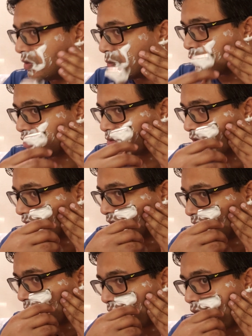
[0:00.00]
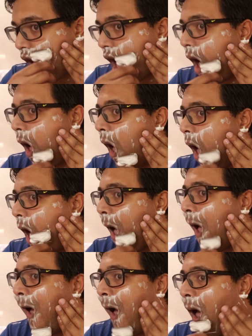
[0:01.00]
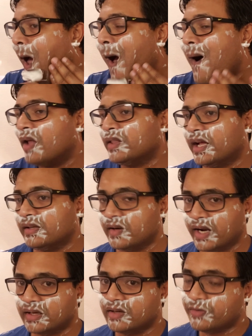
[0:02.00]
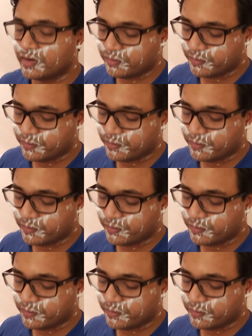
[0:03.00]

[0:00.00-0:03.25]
which I didn't. On the other hand, if it